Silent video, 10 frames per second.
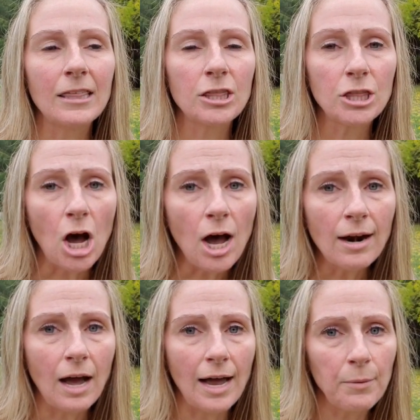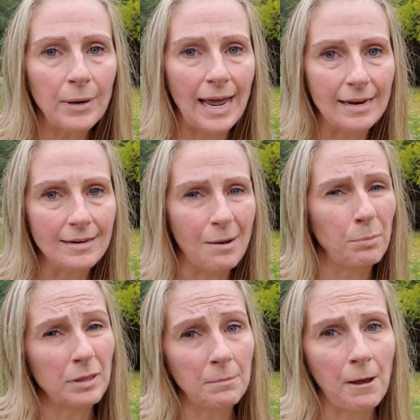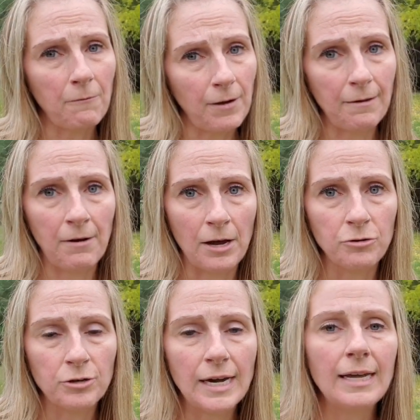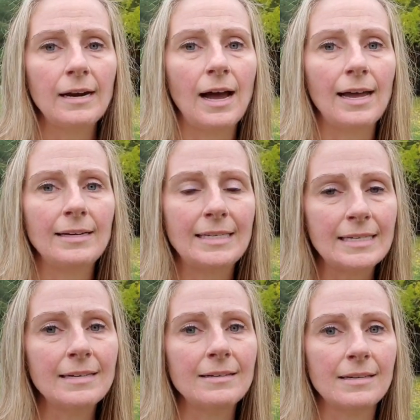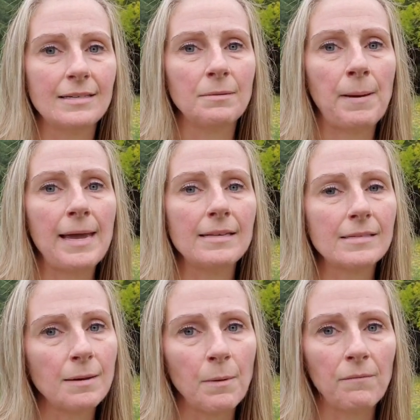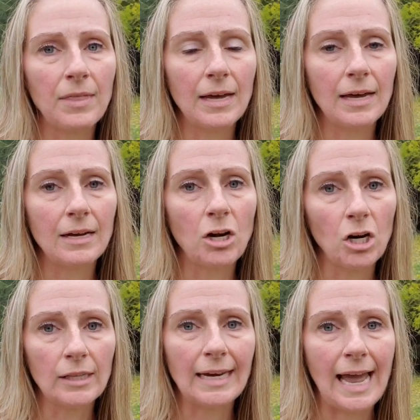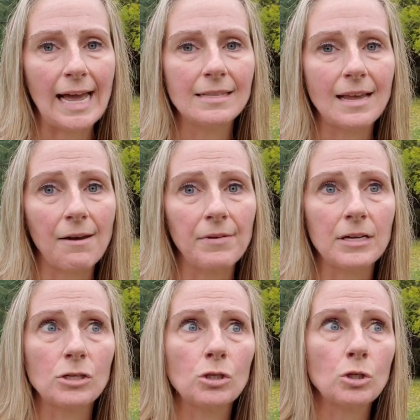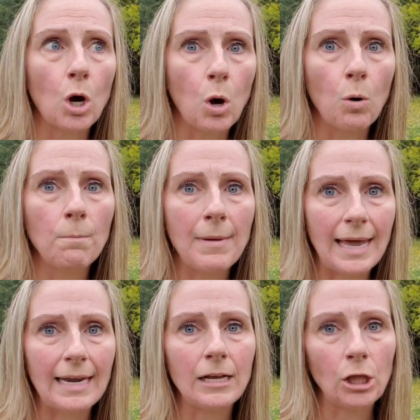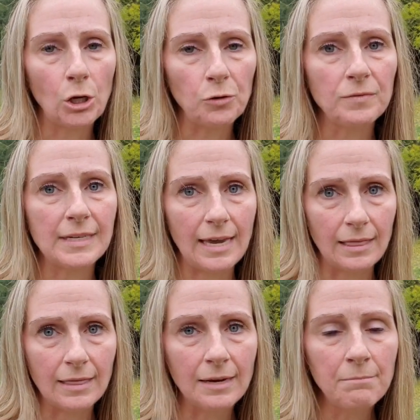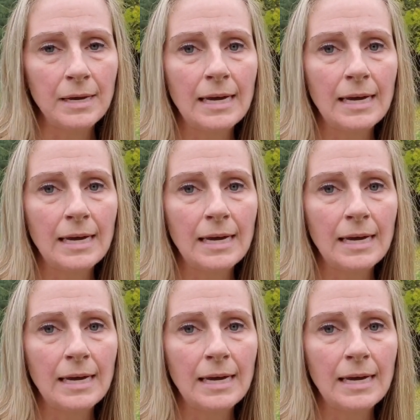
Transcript: thought I would end up with about 500. I didn't anticipate some of the garlic heads having so many cloves in them.